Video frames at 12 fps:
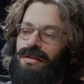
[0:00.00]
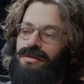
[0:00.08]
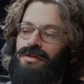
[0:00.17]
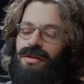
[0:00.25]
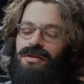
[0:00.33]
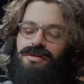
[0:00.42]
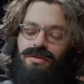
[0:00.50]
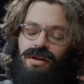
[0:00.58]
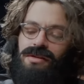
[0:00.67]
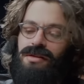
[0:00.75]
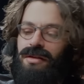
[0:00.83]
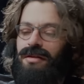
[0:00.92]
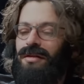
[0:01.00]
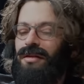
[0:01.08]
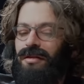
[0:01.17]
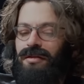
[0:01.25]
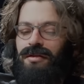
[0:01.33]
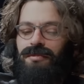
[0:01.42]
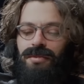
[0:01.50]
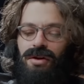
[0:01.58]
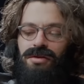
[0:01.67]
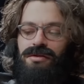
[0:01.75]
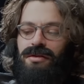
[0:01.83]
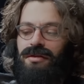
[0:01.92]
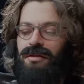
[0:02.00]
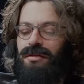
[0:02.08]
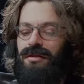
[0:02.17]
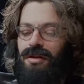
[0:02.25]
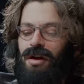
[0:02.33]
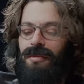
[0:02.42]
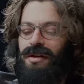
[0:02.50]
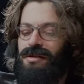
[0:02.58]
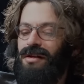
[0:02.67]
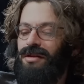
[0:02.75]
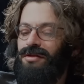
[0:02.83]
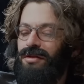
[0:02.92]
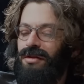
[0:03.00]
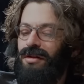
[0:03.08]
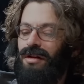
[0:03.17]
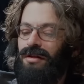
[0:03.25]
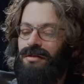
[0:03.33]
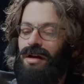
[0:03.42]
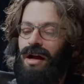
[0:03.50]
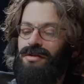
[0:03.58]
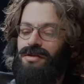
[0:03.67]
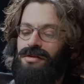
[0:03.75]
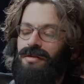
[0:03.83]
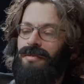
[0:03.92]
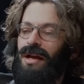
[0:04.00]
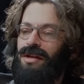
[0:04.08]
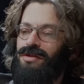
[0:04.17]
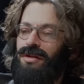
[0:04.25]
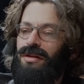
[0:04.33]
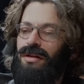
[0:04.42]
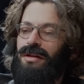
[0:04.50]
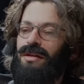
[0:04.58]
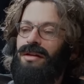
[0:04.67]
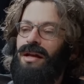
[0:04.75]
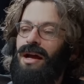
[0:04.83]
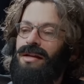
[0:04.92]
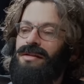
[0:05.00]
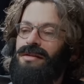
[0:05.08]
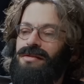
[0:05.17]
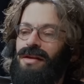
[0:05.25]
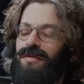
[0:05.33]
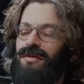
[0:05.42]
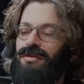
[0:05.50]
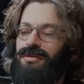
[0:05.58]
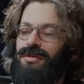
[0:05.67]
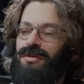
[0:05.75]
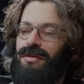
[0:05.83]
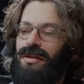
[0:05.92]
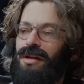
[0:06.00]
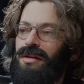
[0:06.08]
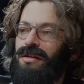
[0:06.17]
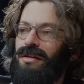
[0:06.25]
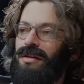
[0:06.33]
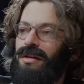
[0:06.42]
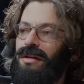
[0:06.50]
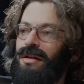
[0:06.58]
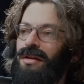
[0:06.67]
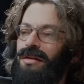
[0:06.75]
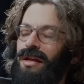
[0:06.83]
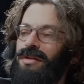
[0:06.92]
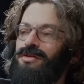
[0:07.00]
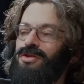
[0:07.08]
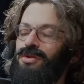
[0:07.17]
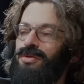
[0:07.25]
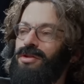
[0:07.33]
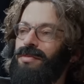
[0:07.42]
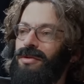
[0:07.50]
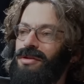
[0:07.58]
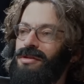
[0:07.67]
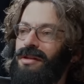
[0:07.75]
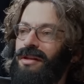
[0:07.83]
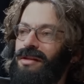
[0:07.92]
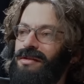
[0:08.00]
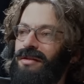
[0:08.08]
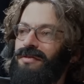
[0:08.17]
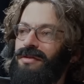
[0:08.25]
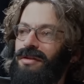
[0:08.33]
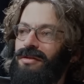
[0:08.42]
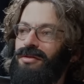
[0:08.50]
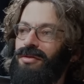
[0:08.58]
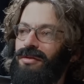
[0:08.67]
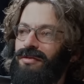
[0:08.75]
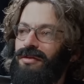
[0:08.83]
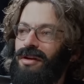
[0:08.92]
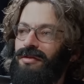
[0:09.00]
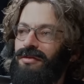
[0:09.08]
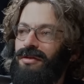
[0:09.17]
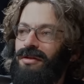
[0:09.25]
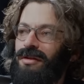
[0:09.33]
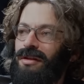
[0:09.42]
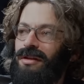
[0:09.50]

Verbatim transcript: Dude, it's crazy. The the post comment section I just imagine yeah. a 97 year old like yeah like Jewish person that's lived in New York forever.